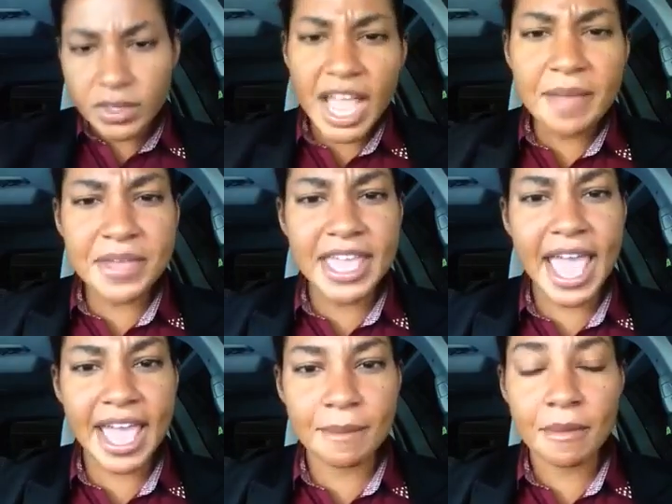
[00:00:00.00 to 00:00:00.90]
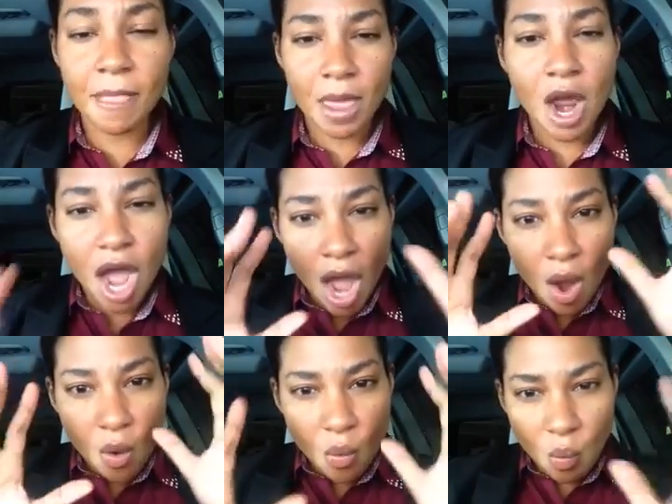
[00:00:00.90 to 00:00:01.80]
and became
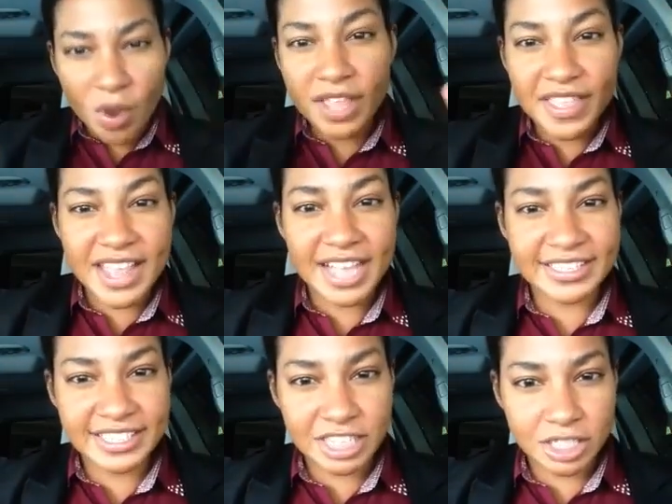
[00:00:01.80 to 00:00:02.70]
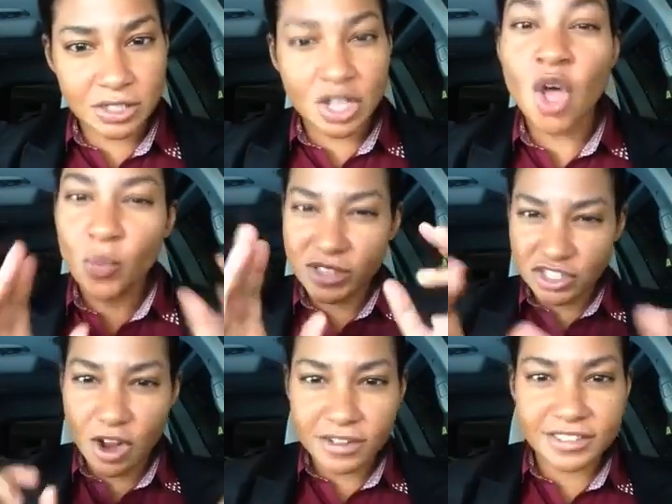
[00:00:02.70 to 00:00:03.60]
one of the nice Sneetches with the
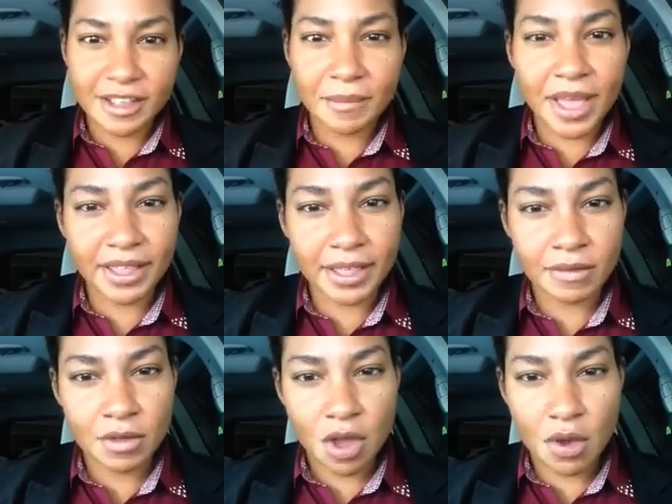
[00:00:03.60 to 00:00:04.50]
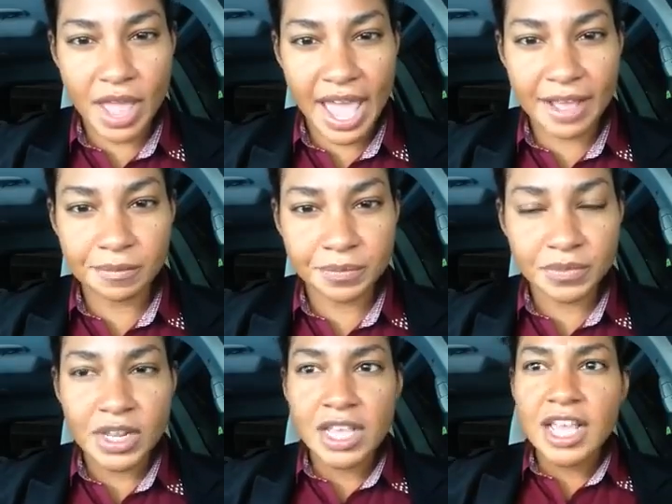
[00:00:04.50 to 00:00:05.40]
stars in their belly. Okay?
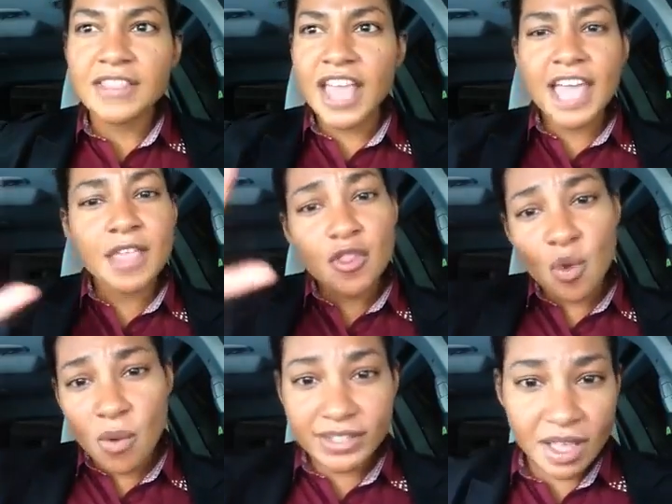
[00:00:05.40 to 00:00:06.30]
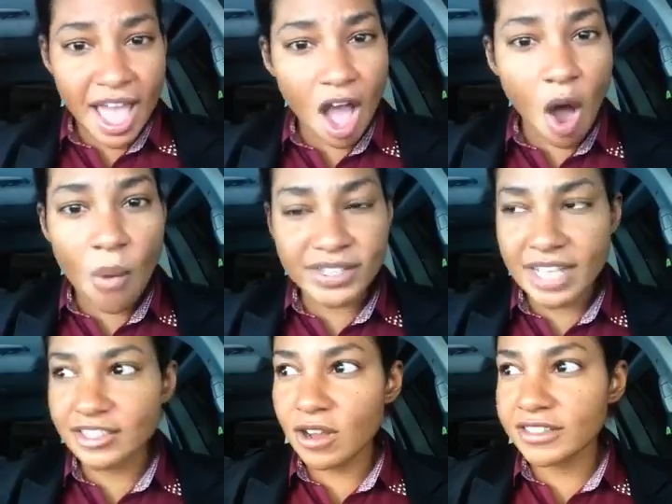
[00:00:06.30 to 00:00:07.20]
Then the ones that always
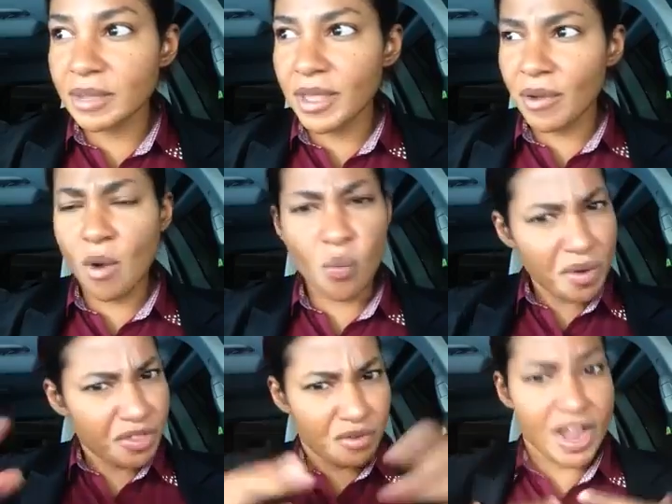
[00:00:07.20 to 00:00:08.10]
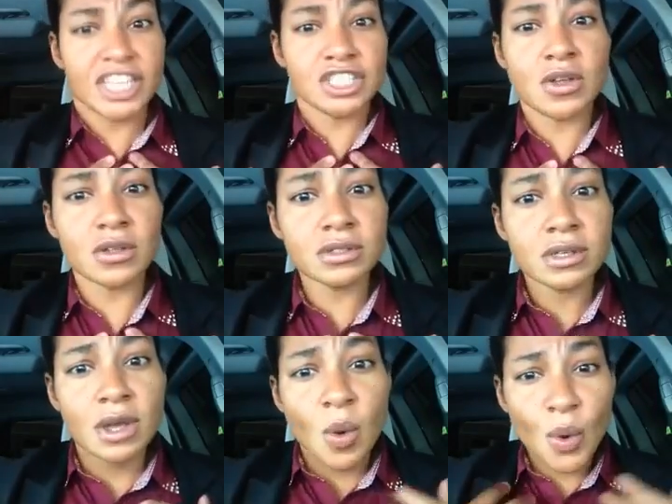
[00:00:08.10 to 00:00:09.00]
had stars in their belly would go, we were the originals.
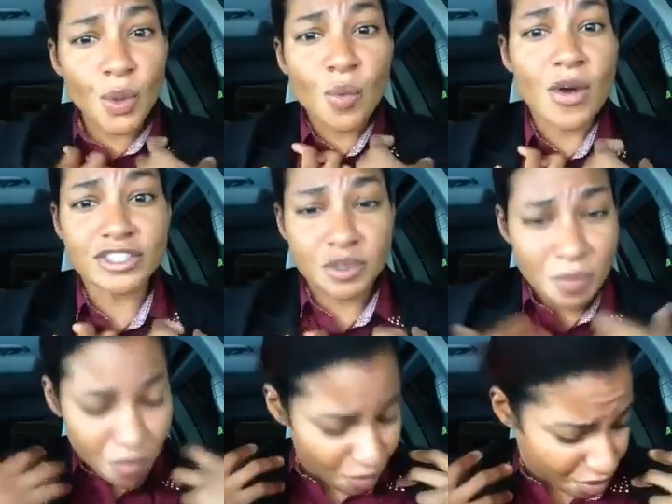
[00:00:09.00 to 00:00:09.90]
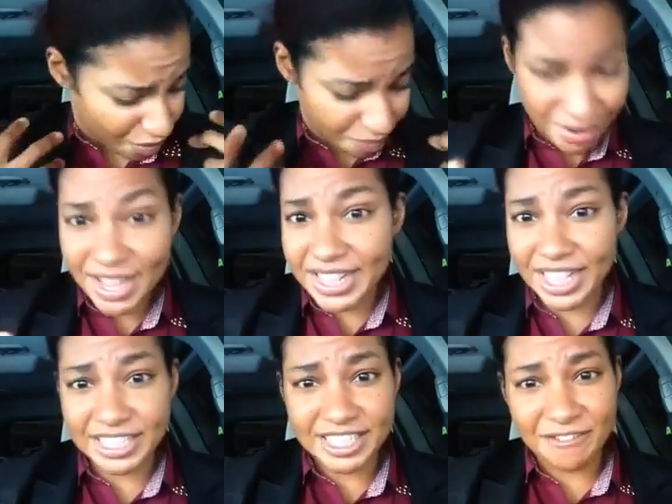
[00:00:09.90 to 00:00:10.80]
We were the ones who were bringing
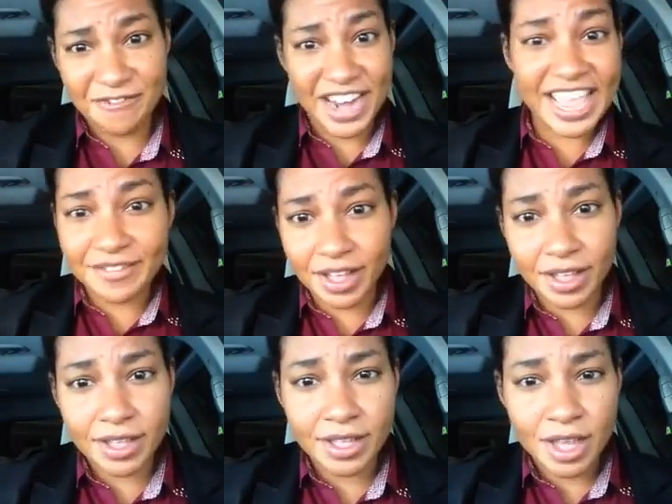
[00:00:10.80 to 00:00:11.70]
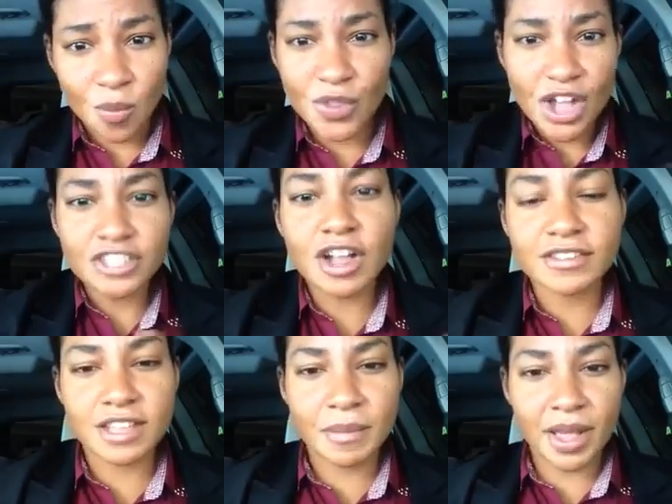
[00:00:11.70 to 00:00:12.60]
the flavor with our stars
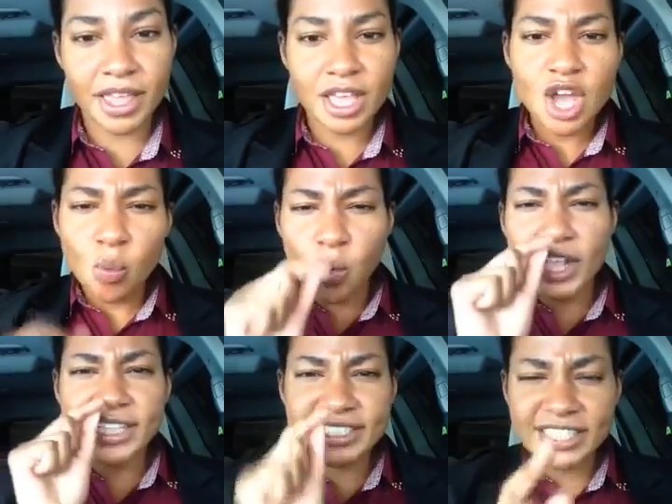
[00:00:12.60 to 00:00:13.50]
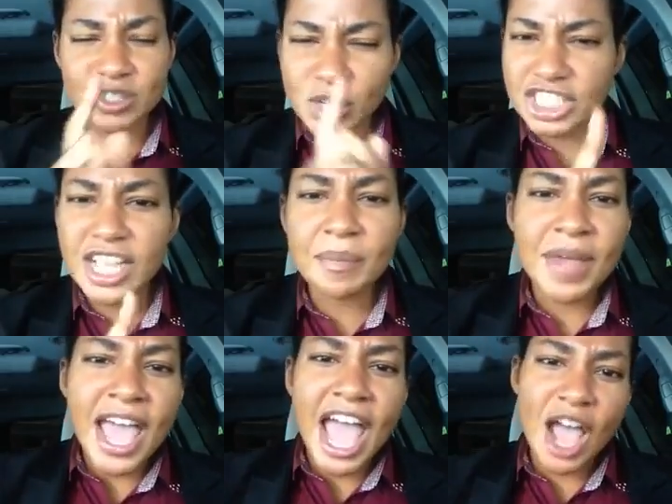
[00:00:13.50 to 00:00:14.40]
in their belly. We're going to switch it up
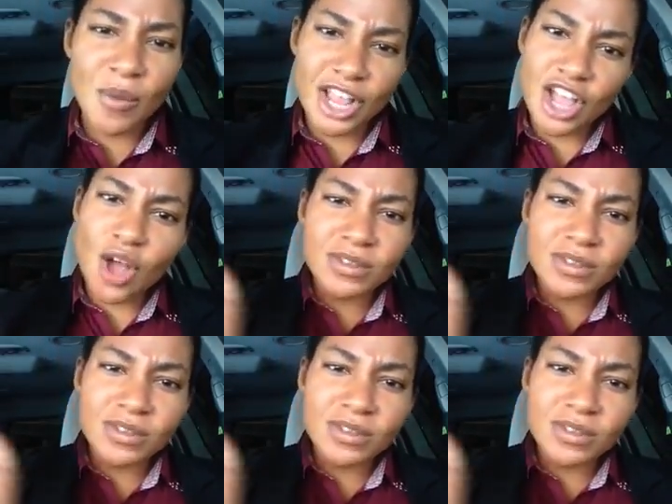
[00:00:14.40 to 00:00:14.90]
and we're going to go